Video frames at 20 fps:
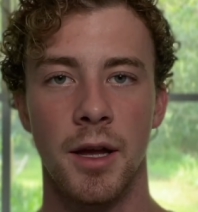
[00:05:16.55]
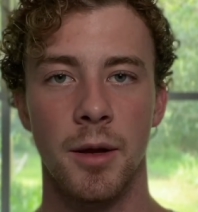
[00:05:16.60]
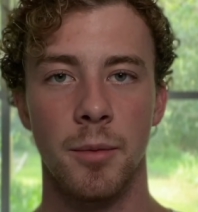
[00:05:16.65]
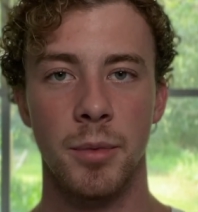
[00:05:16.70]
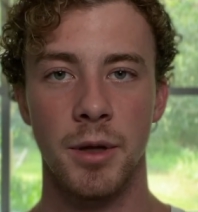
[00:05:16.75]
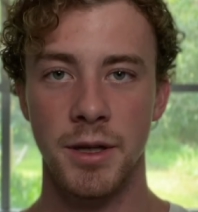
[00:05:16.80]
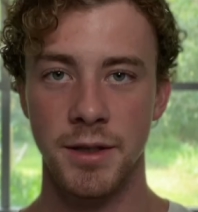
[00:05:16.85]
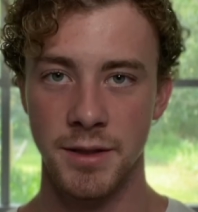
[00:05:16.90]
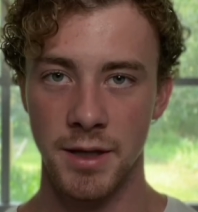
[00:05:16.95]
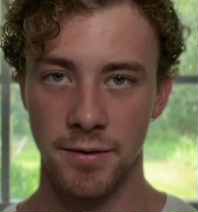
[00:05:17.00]

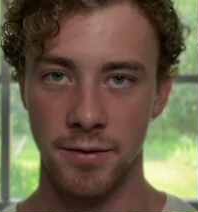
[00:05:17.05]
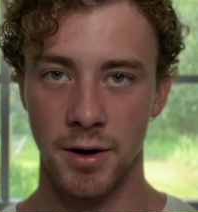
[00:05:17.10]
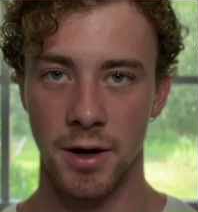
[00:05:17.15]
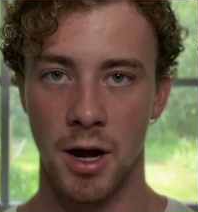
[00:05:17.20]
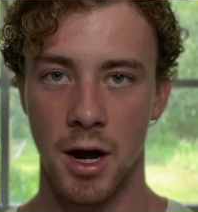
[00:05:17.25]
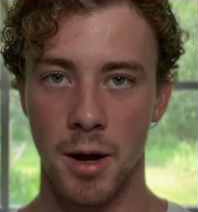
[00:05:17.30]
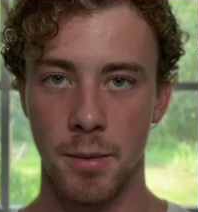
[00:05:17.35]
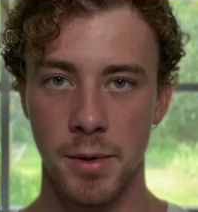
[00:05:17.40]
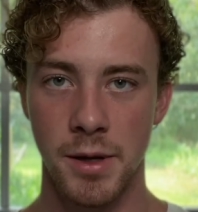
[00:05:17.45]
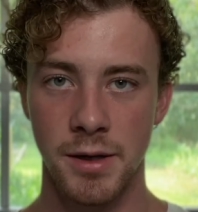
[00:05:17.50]
please leave a
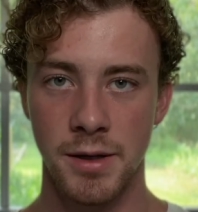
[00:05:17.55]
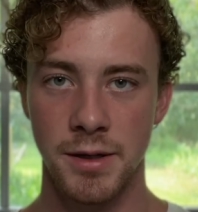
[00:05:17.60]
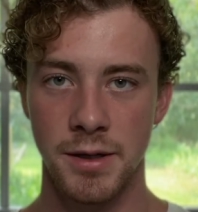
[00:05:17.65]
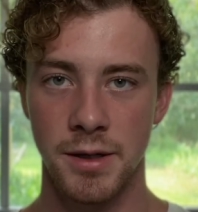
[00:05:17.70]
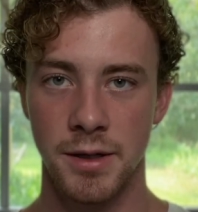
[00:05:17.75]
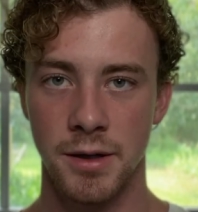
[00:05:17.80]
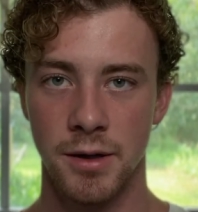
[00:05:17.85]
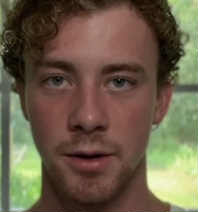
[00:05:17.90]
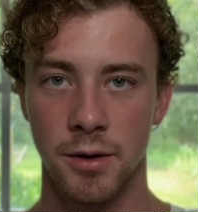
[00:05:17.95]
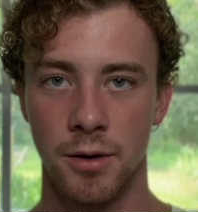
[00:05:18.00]
comment,
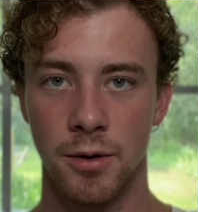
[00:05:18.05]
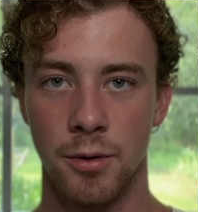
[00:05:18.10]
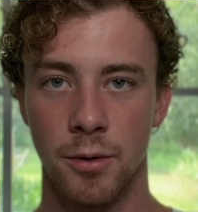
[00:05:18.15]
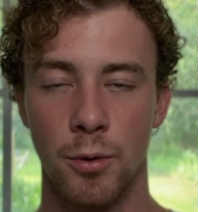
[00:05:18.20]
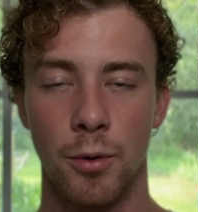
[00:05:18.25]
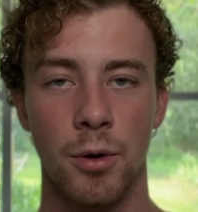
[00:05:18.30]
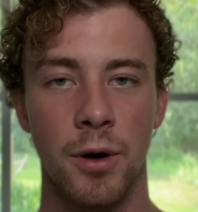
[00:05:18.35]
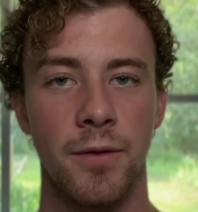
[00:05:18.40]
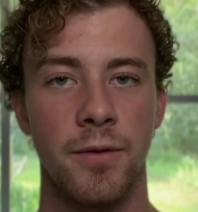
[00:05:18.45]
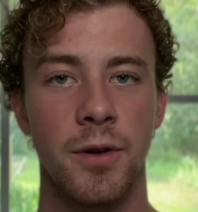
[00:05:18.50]

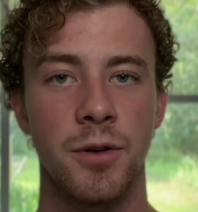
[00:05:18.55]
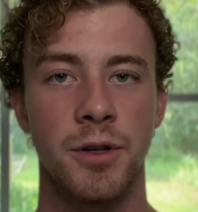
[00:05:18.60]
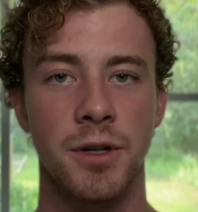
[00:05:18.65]
or if you'd